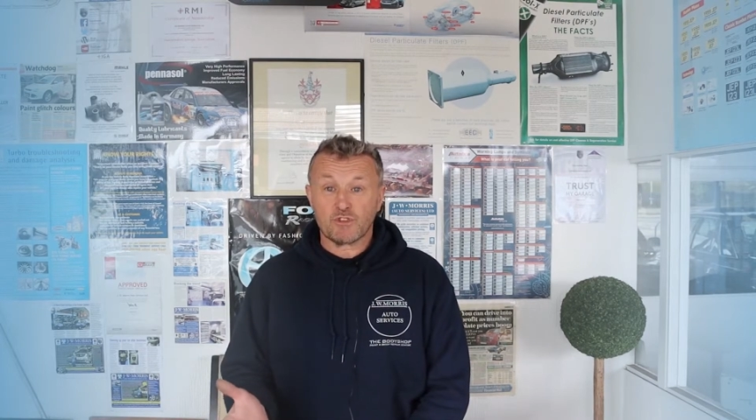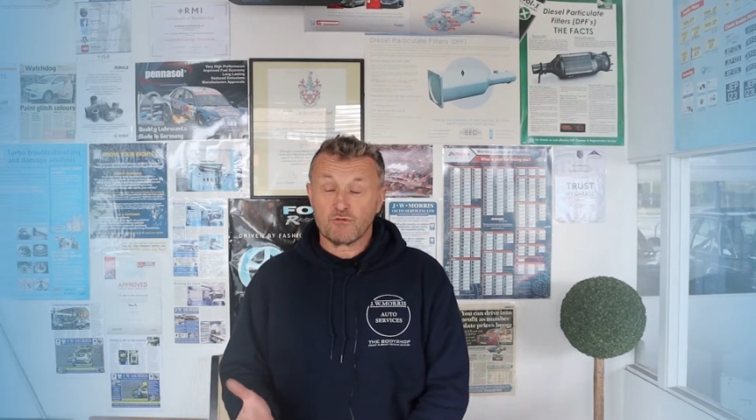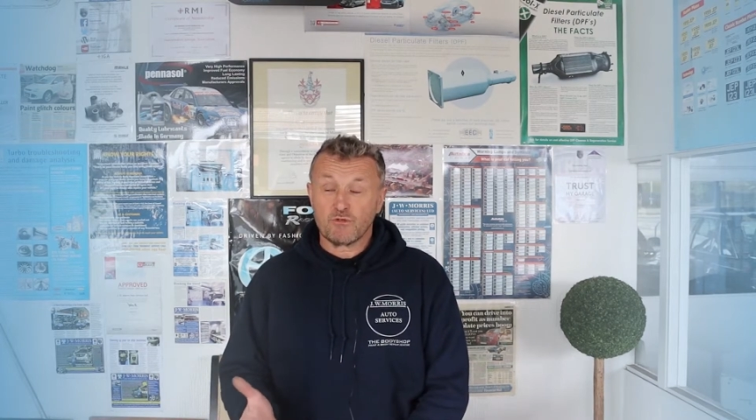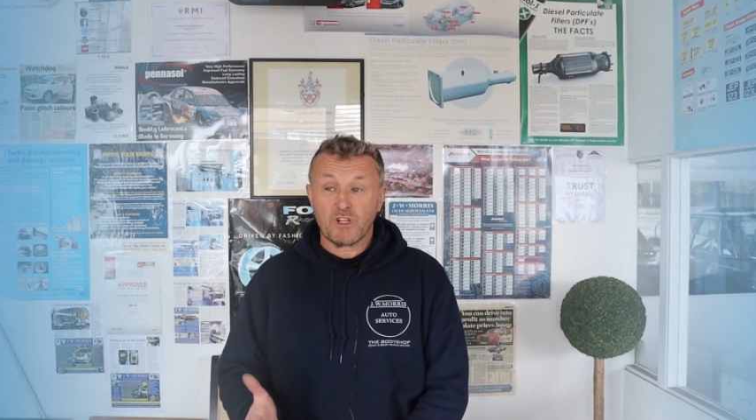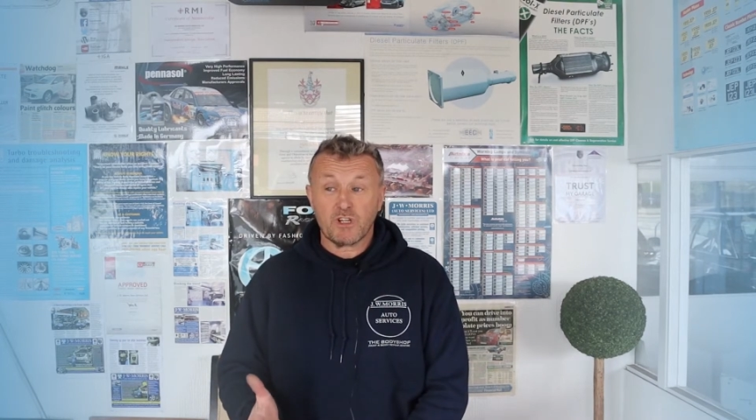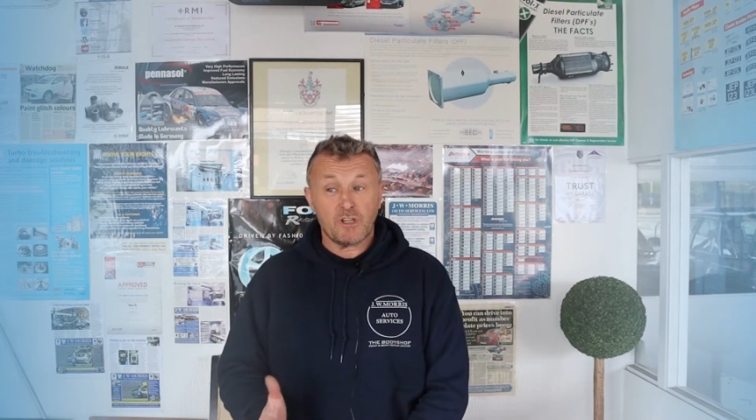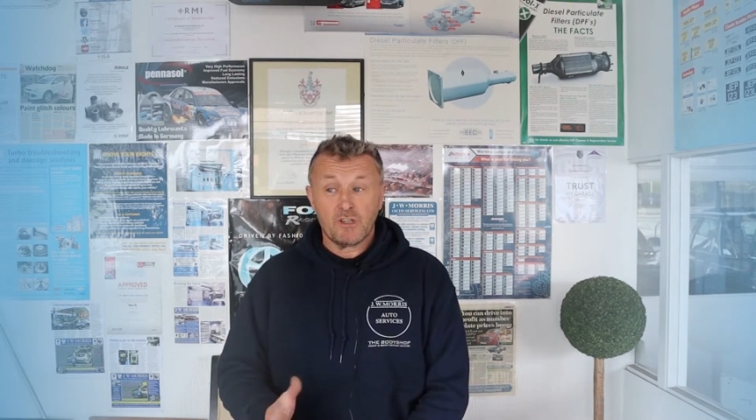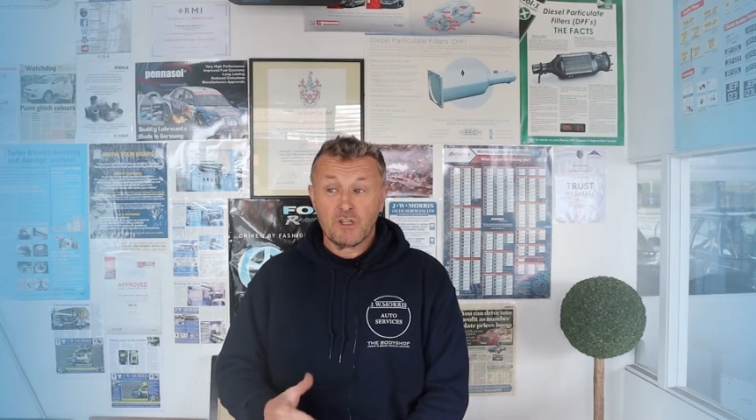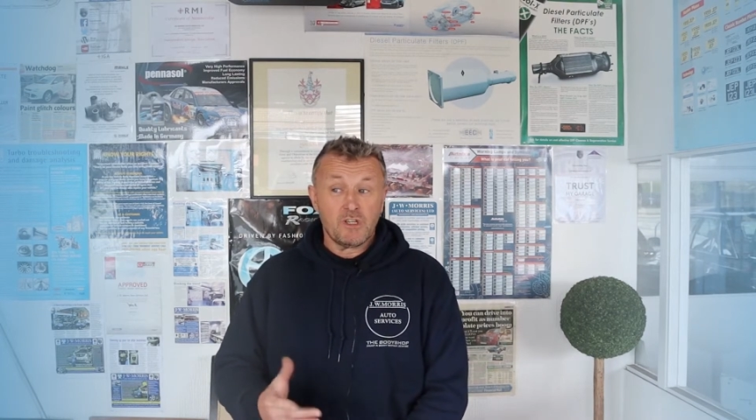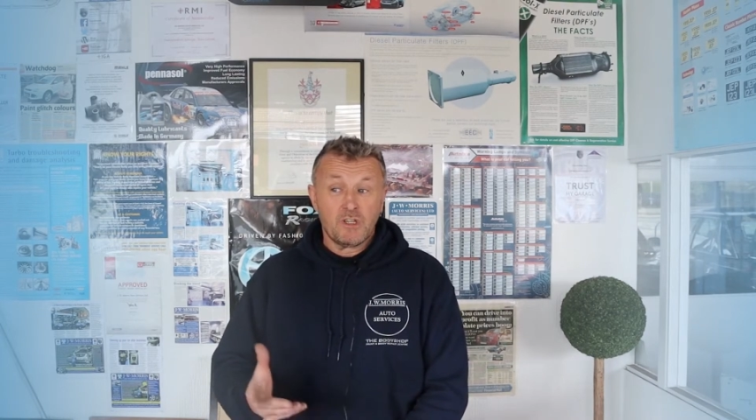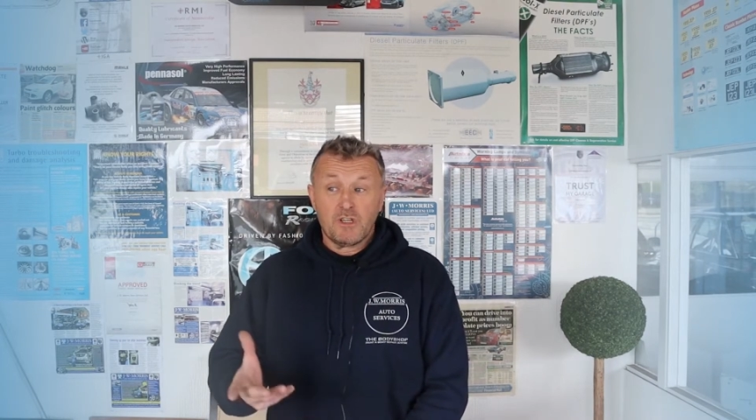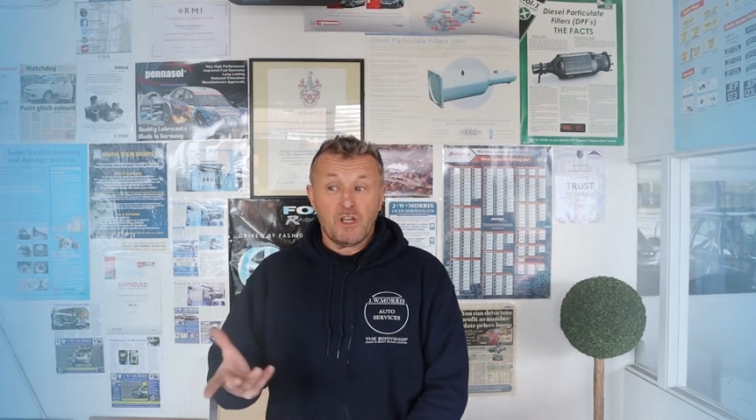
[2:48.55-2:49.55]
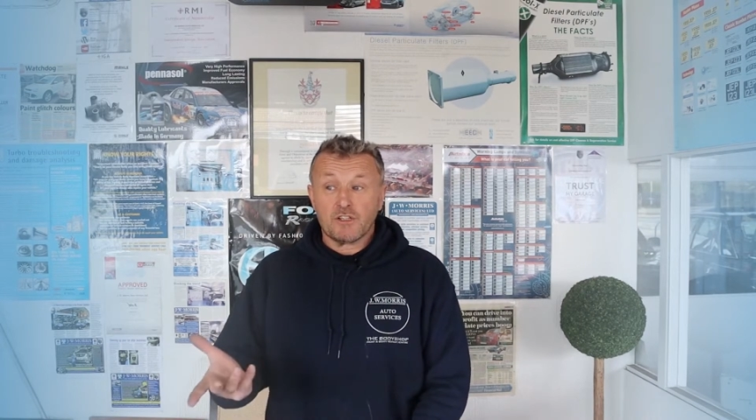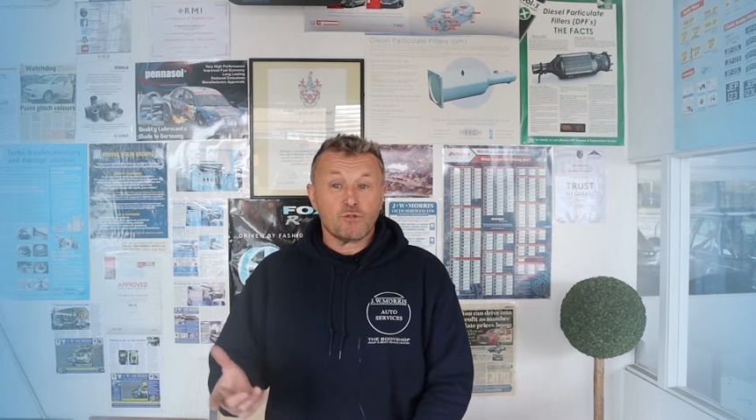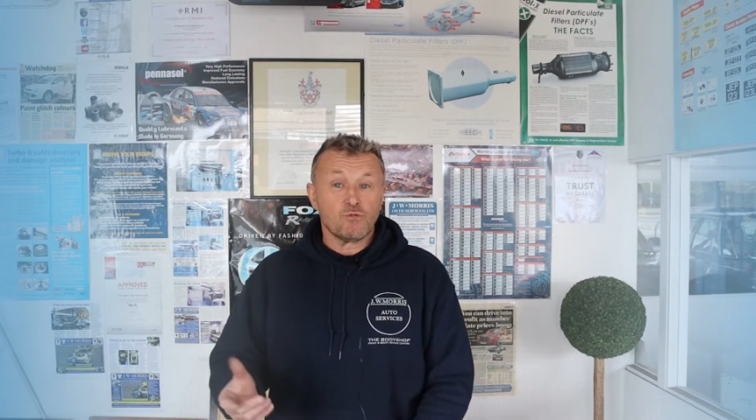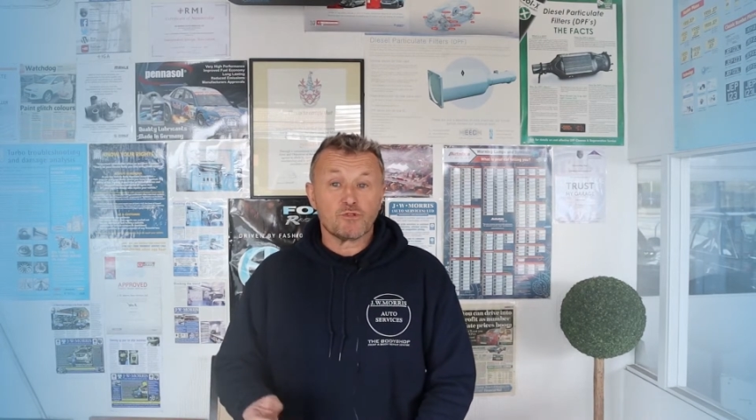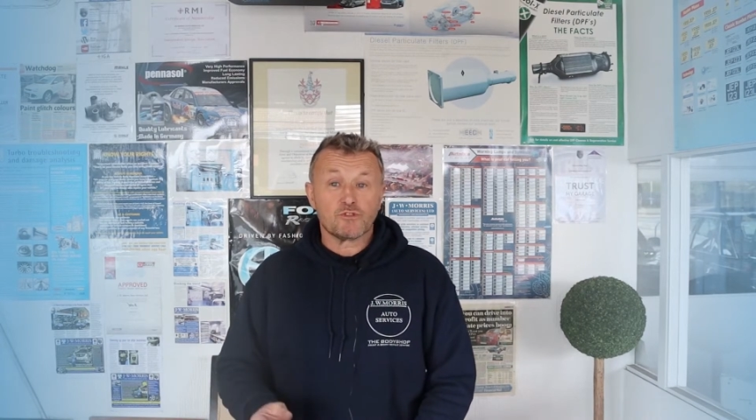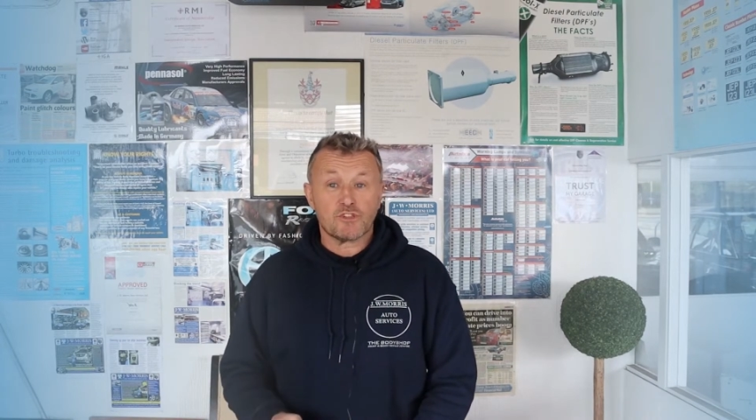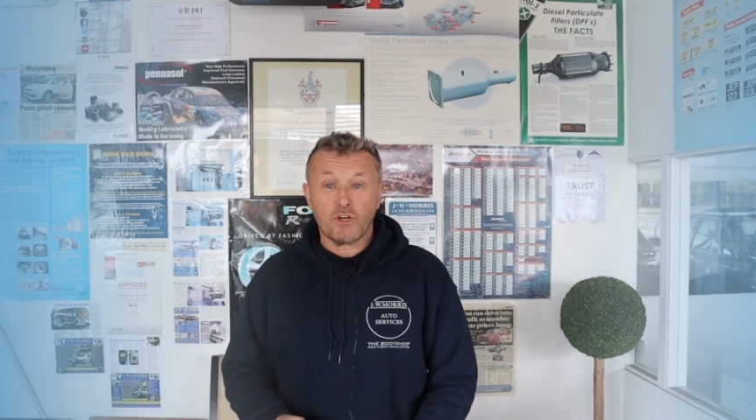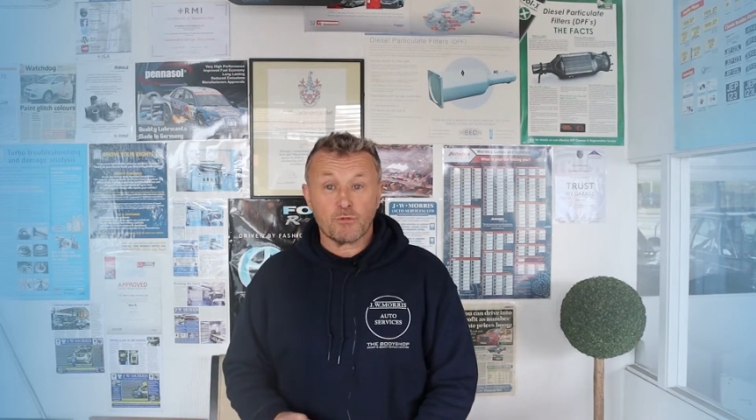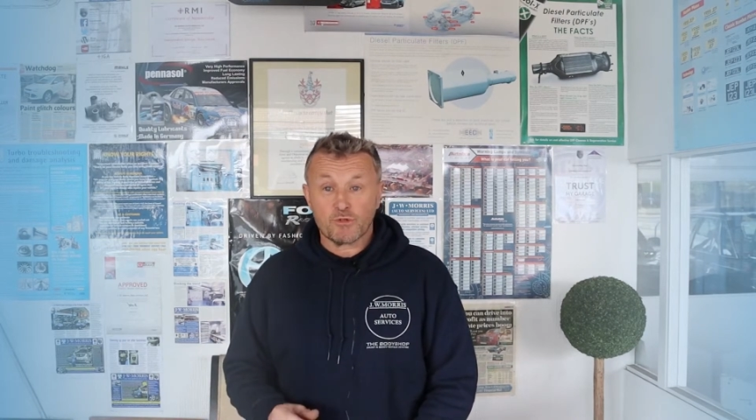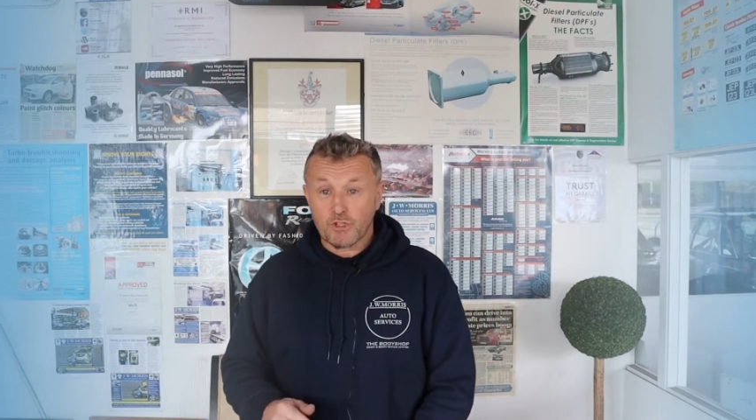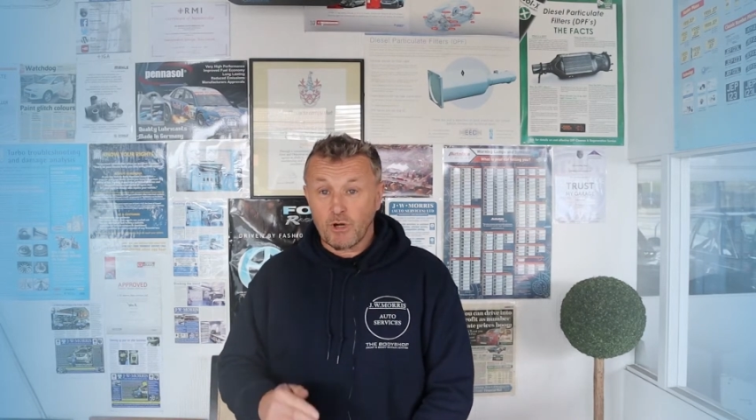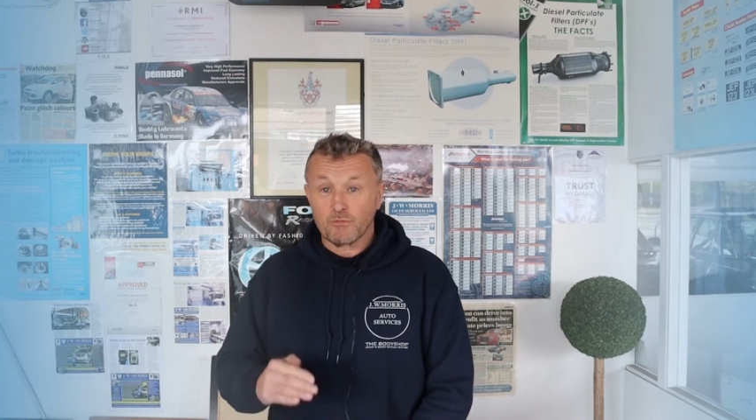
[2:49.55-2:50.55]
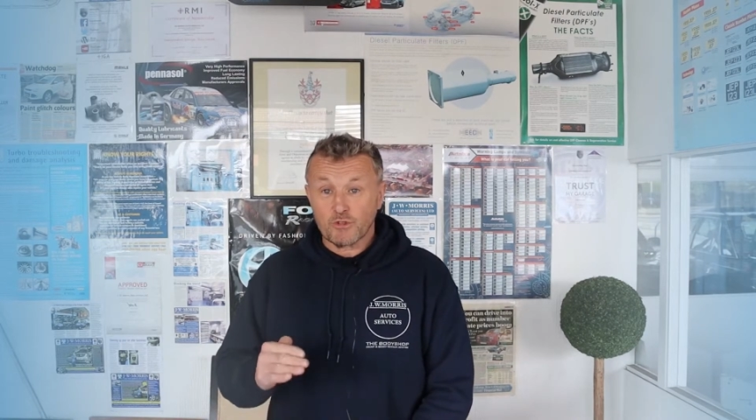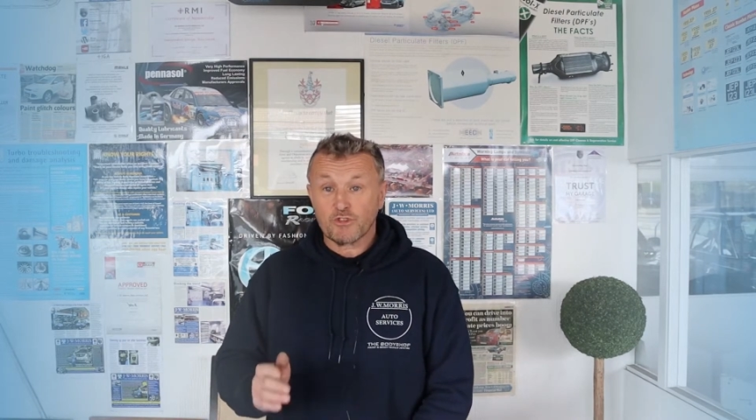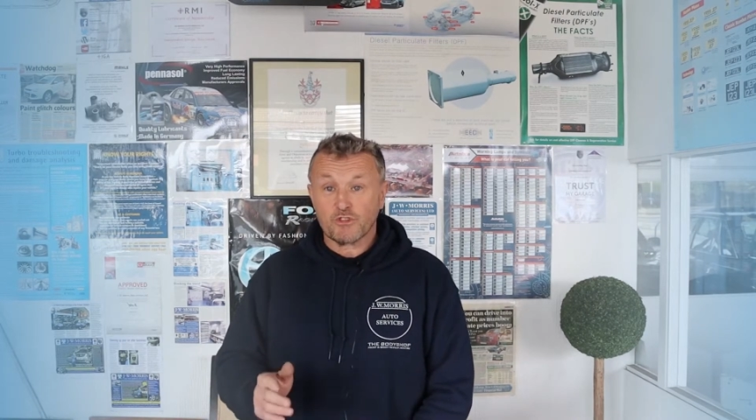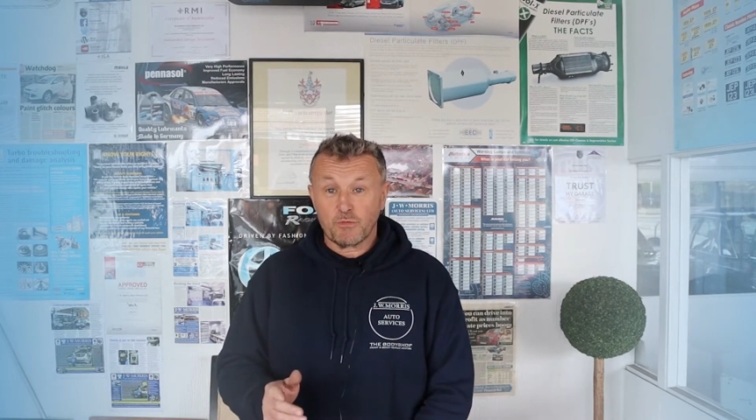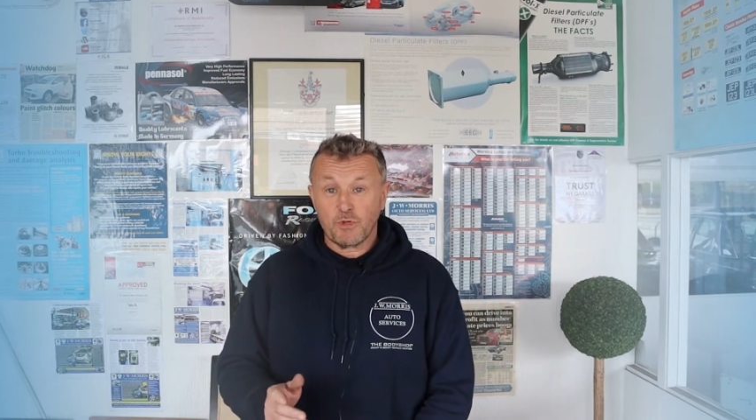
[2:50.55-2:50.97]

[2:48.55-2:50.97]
So really, it's a one-stop shop just